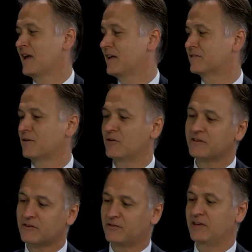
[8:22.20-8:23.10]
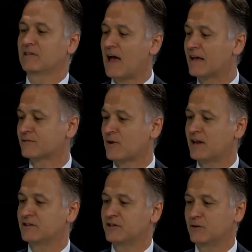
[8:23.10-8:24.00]
And so this is the last
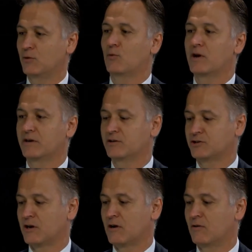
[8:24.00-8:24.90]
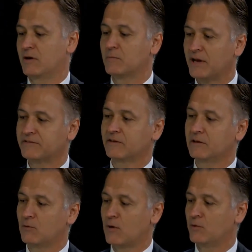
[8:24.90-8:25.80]
strategy that we wanted to show. And
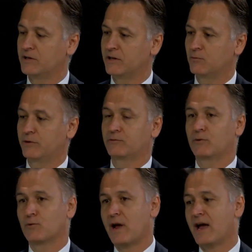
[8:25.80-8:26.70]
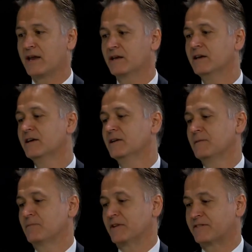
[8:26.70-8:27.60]
basically what we did was we ran
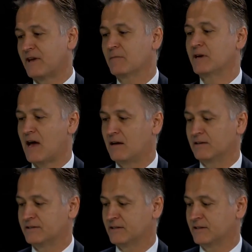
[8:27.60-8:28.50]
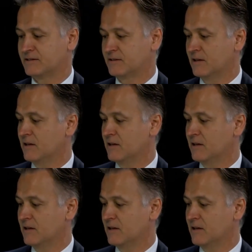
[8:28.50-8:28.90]
the same analysis